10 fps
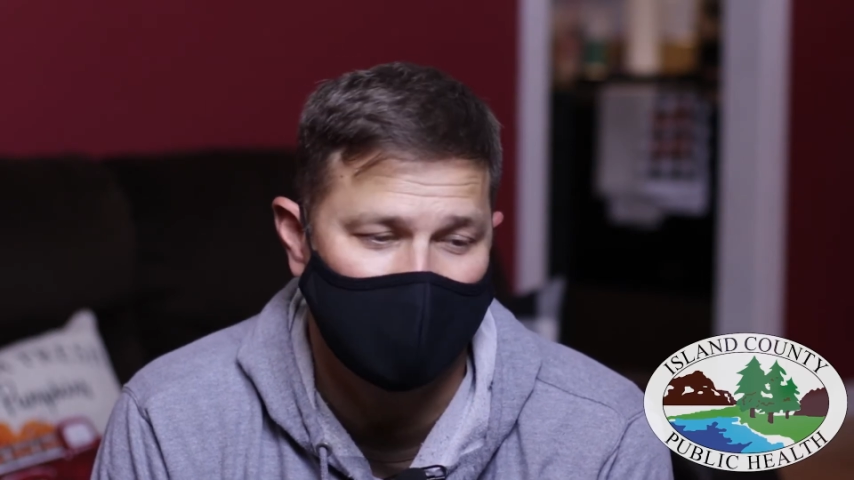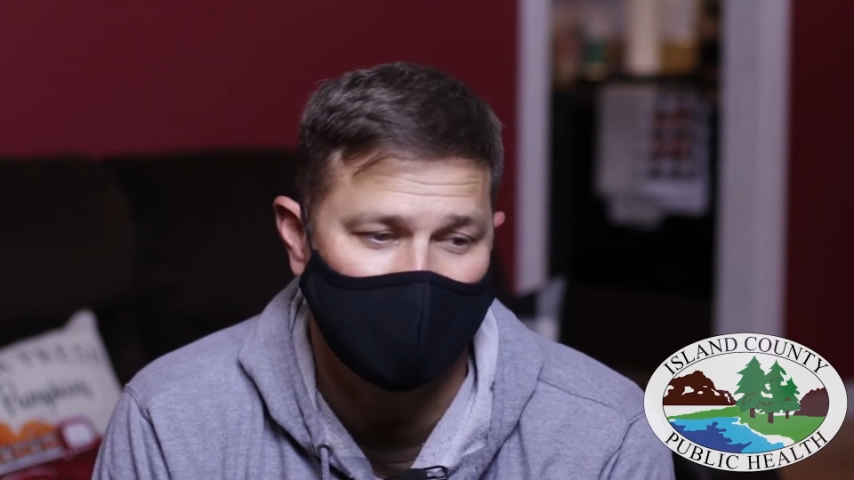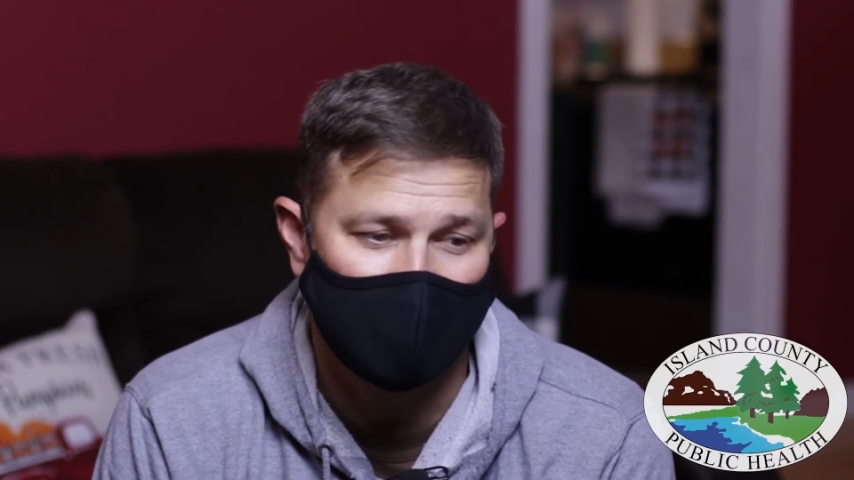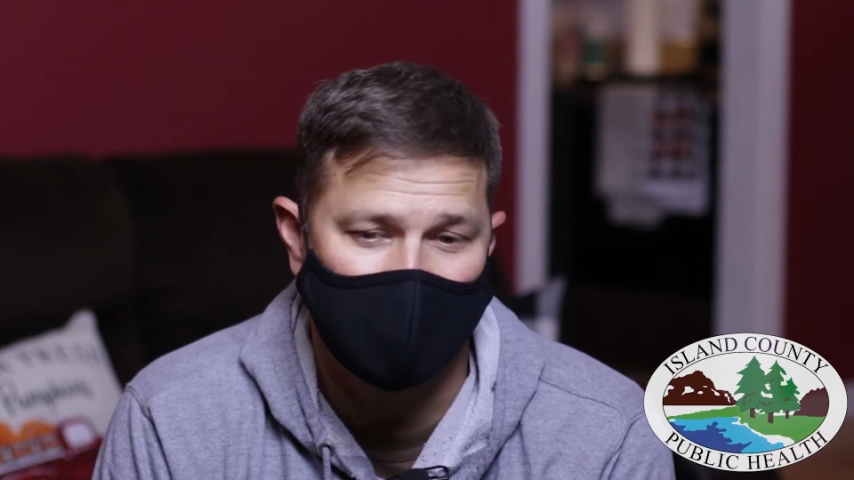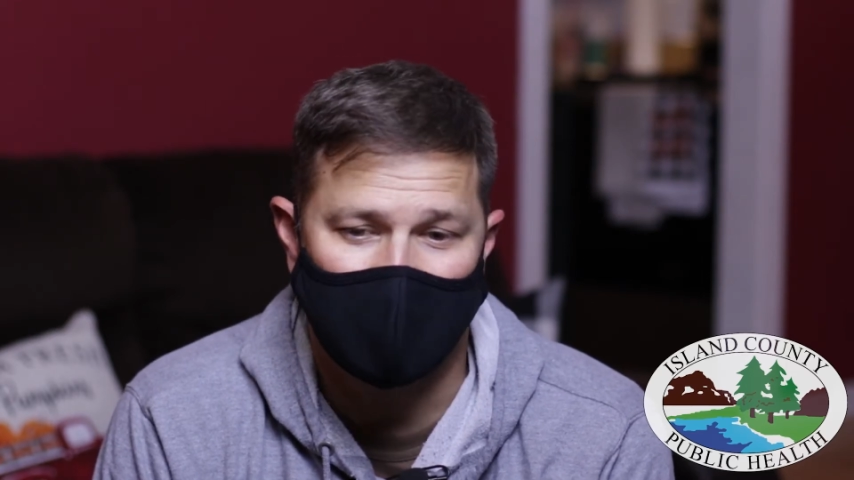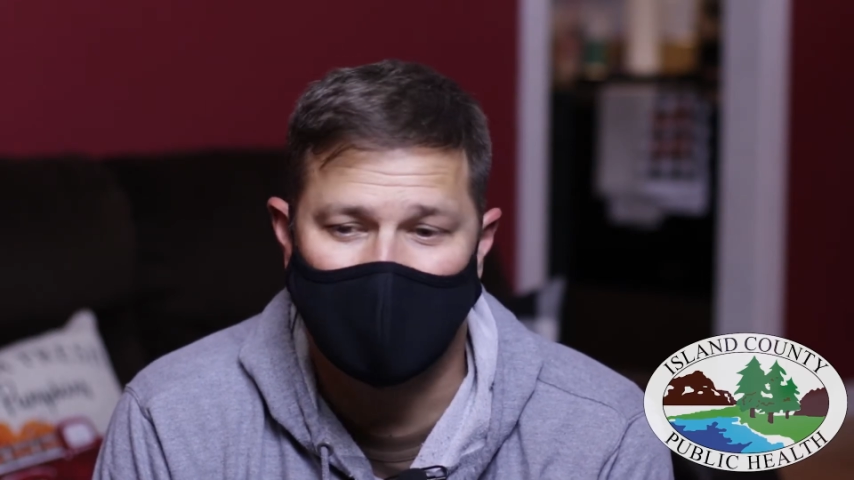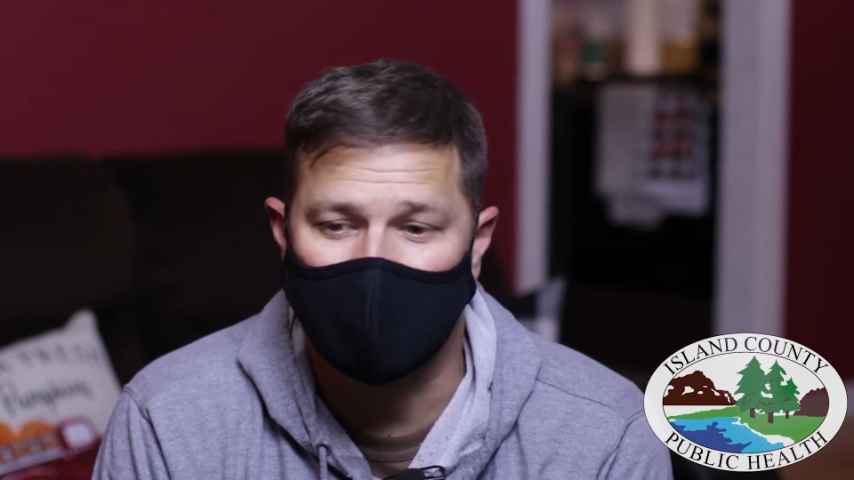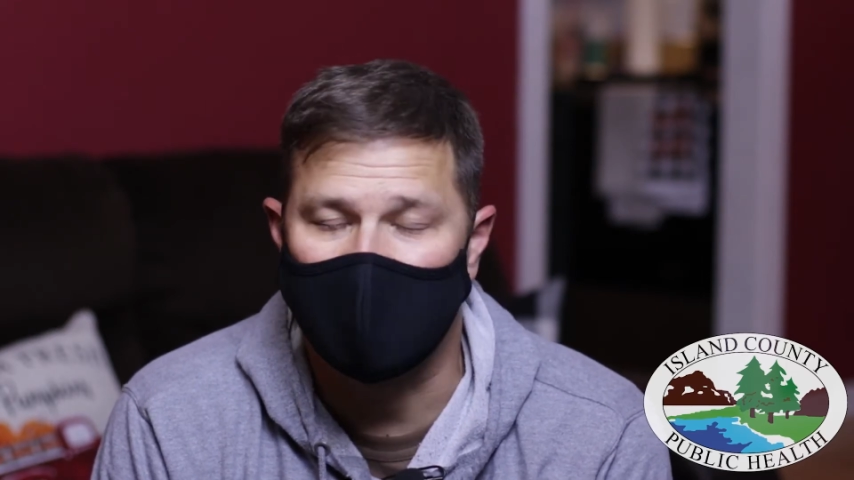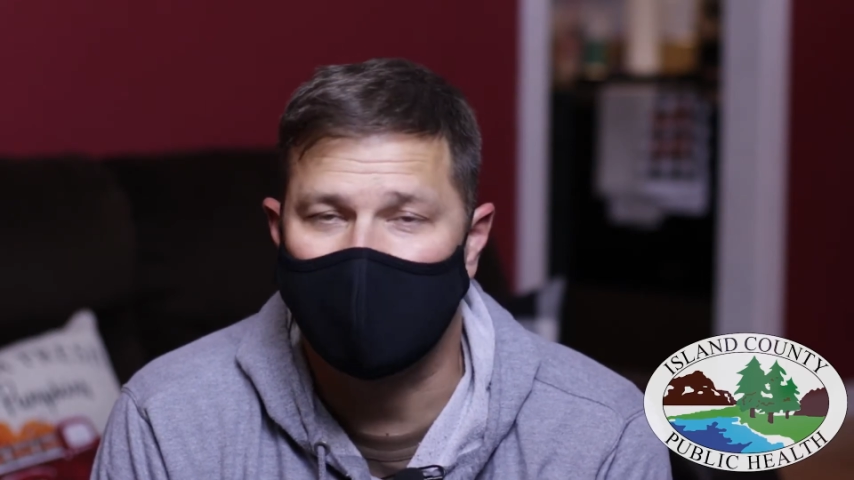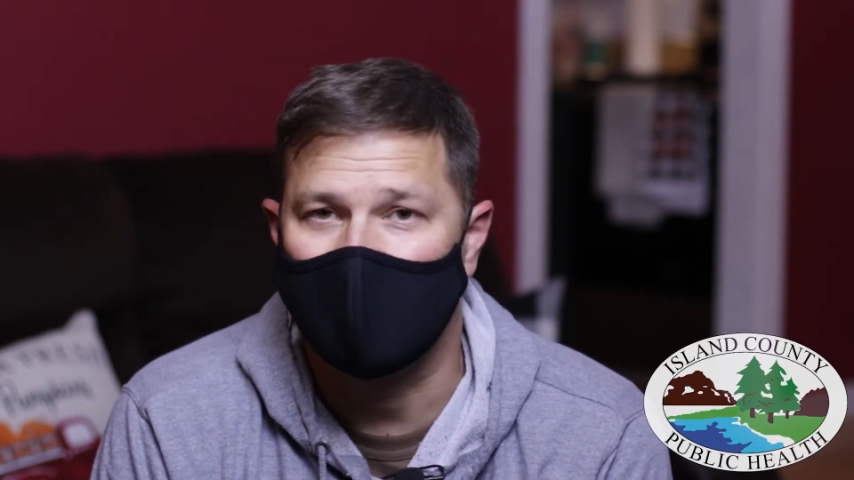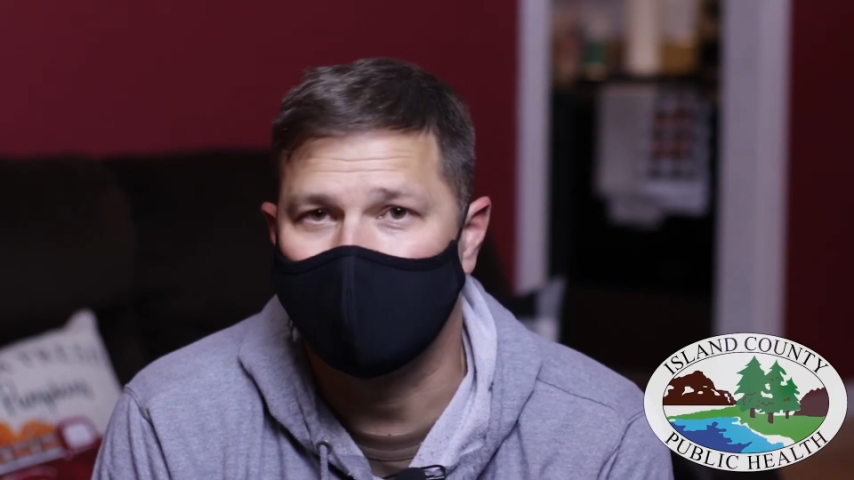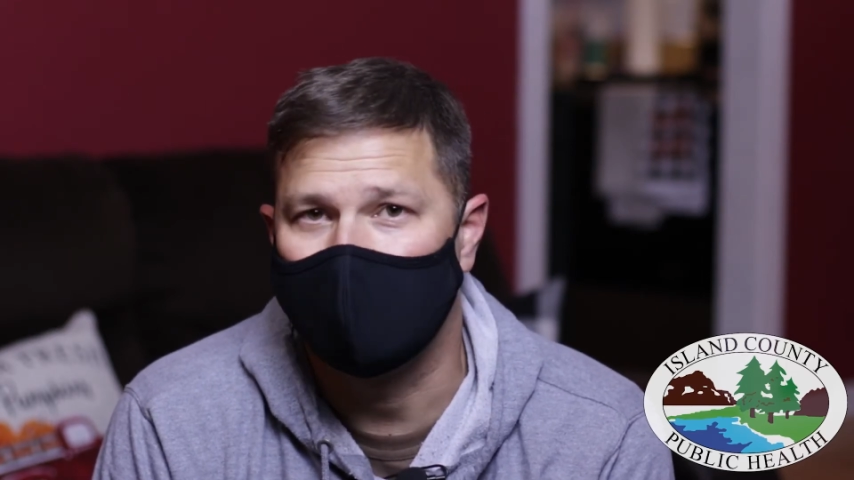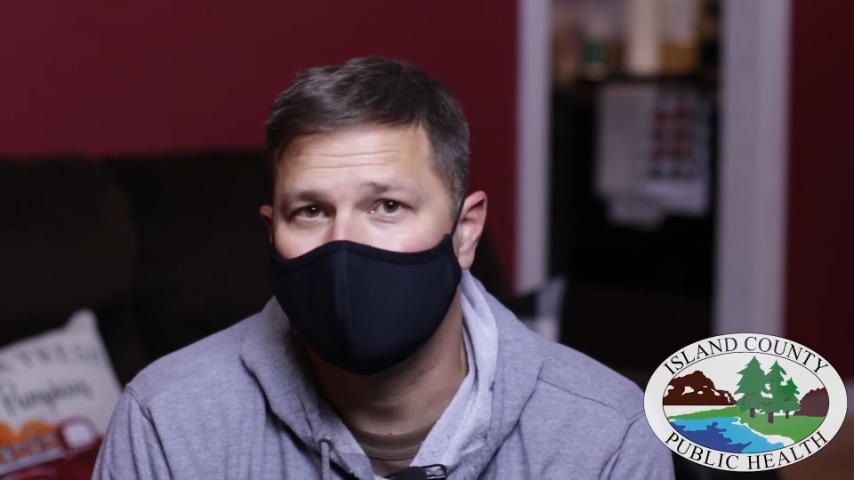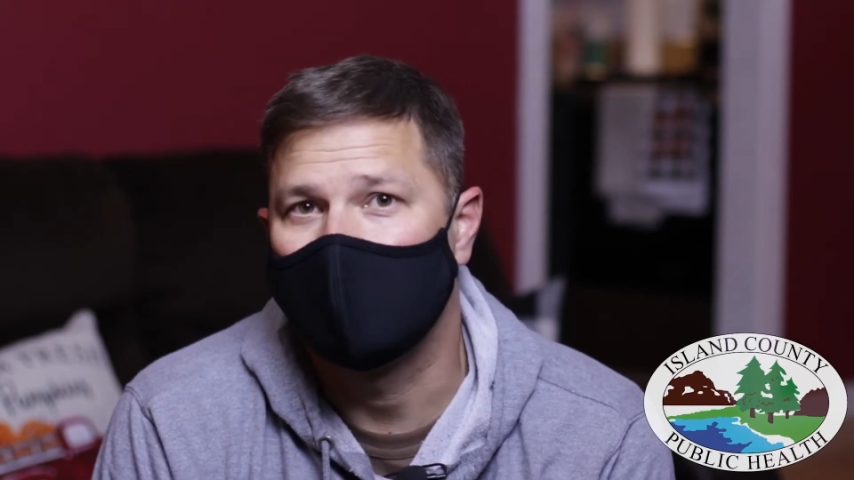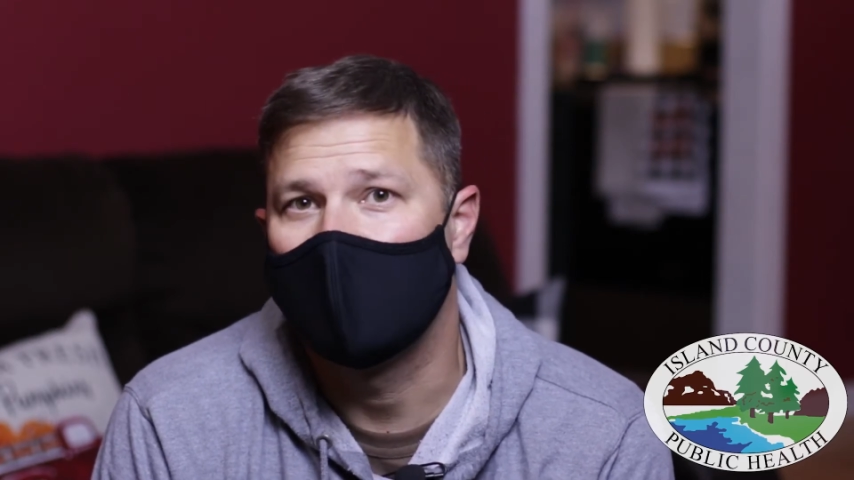just went from